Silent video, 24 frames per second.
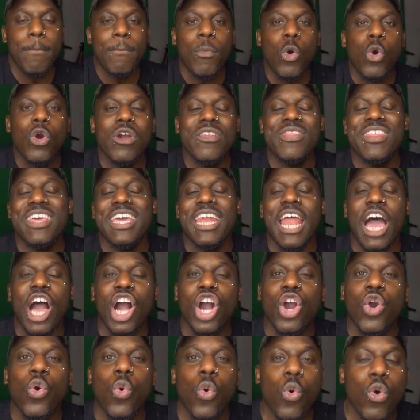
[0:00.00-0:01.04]
More than
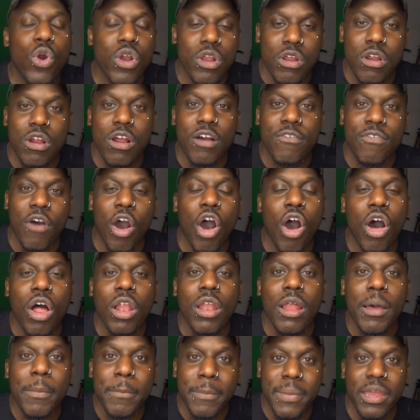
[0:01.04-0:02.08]
a quarter of
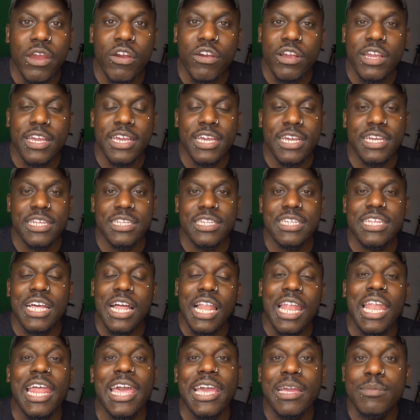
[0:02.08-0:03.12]
all Americans
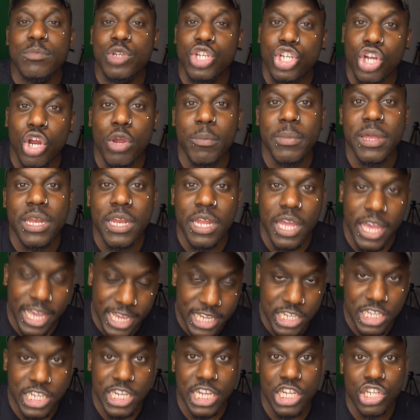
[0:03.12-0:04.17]
claim German
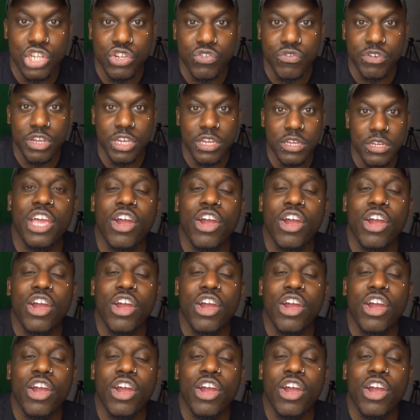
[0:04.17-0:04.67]
ancestry.